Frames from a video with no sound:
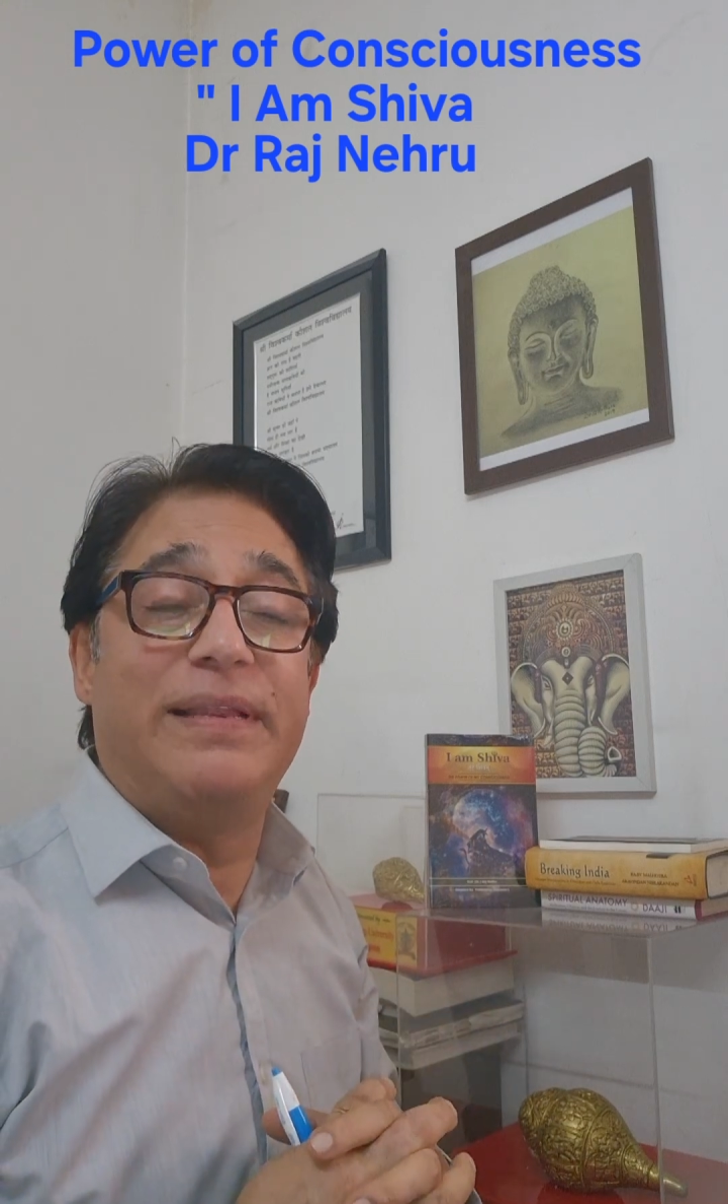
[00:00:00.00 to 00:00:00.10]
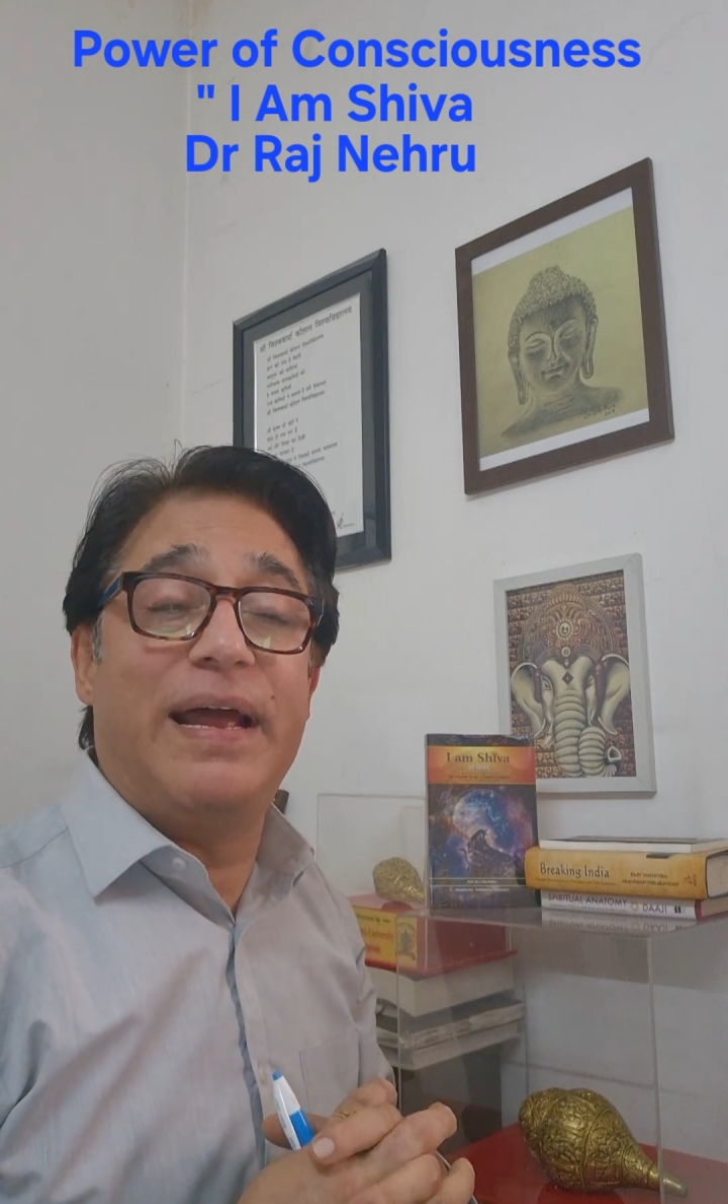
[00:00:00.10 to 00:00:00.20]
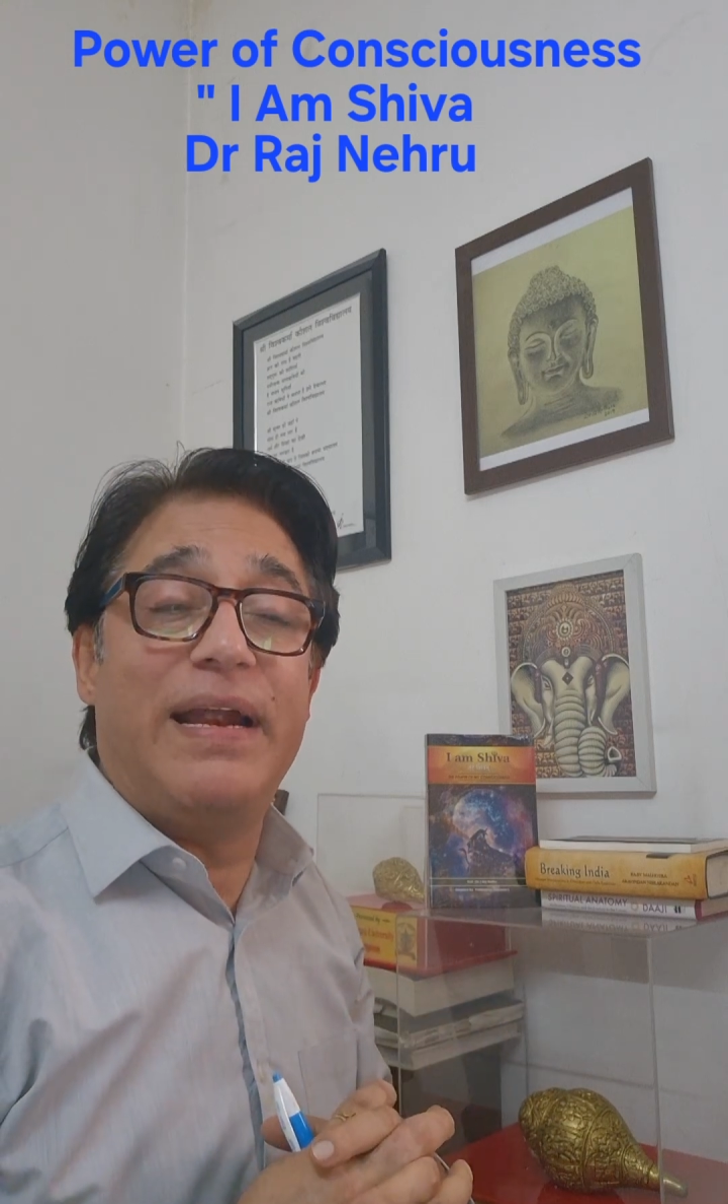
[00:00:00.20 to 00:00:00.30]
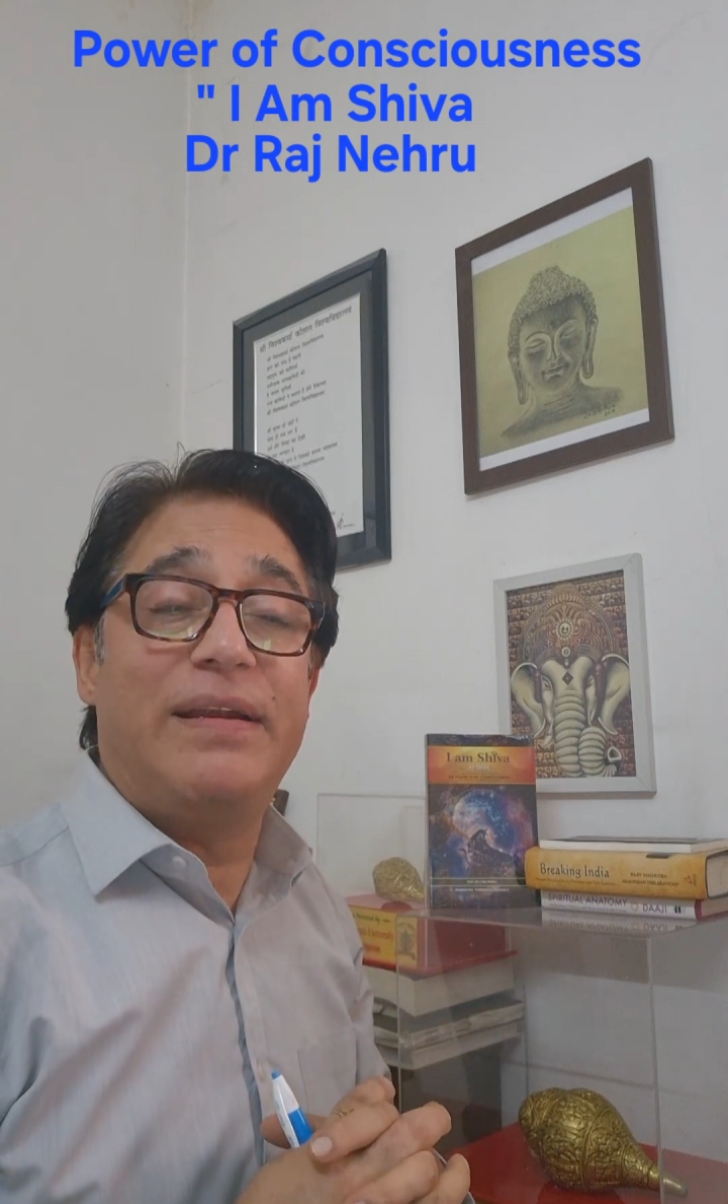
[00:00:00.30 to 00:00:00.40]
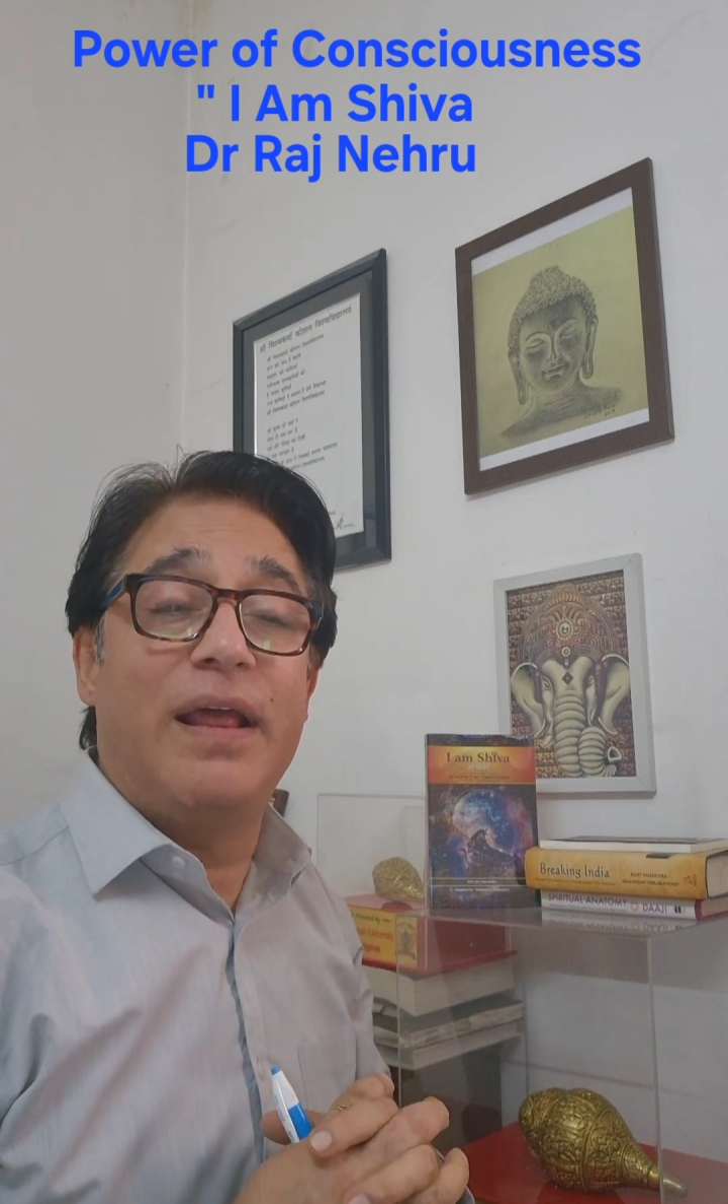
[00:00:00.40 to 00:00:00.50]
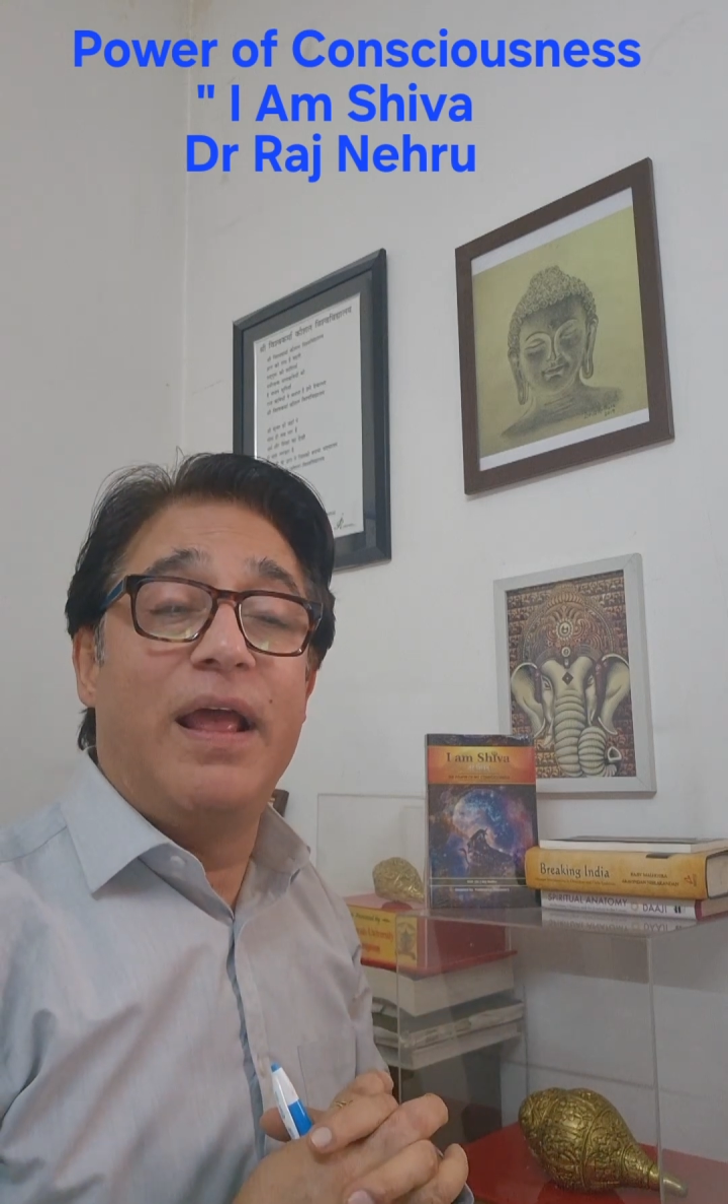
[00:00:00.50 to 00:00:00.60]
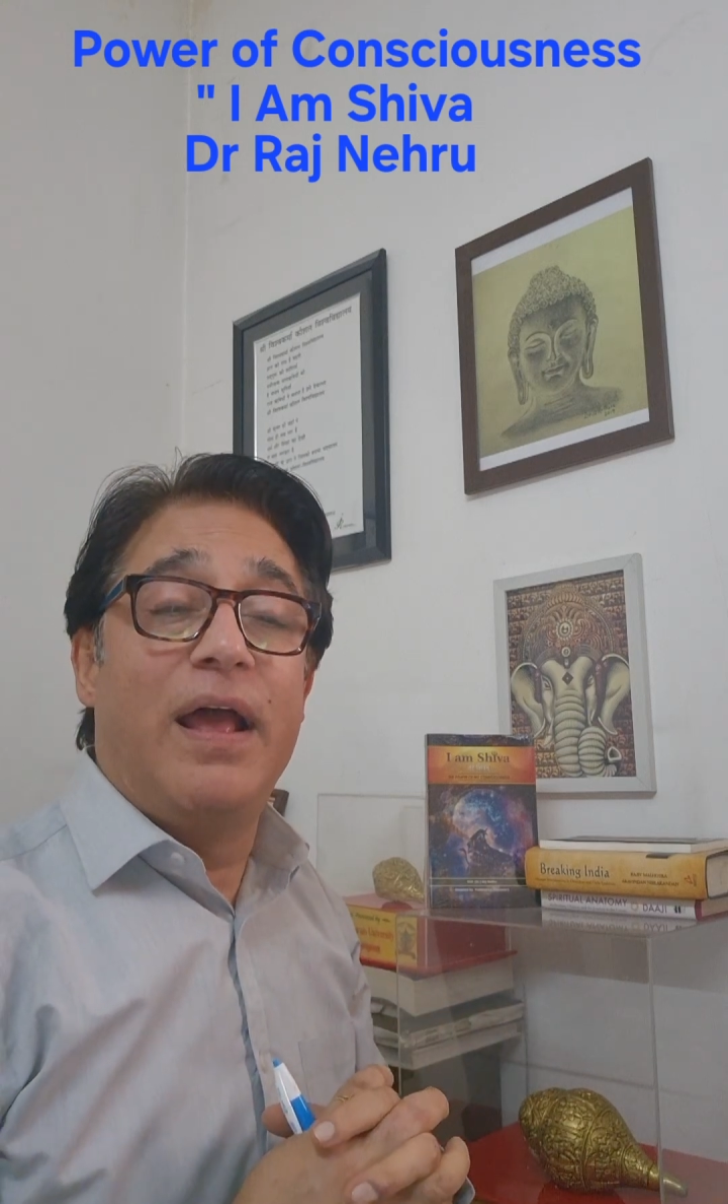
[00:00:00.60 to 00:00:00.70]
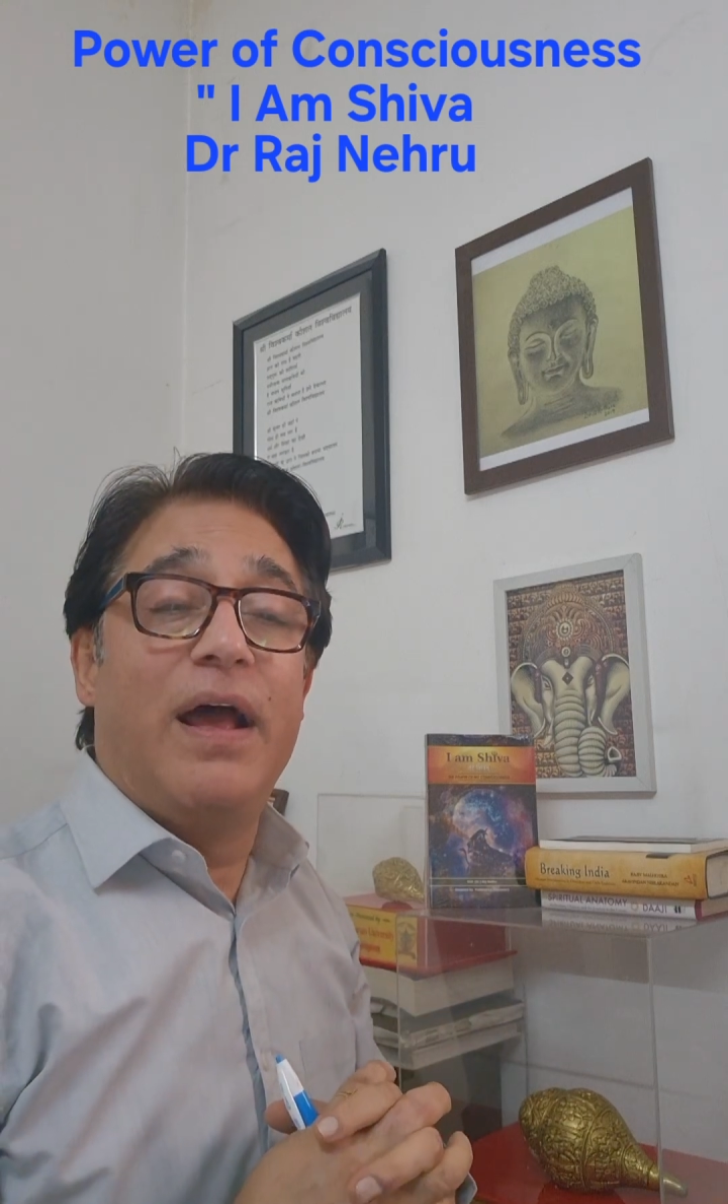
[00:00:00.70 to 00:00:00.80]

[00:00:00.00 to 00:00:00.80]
that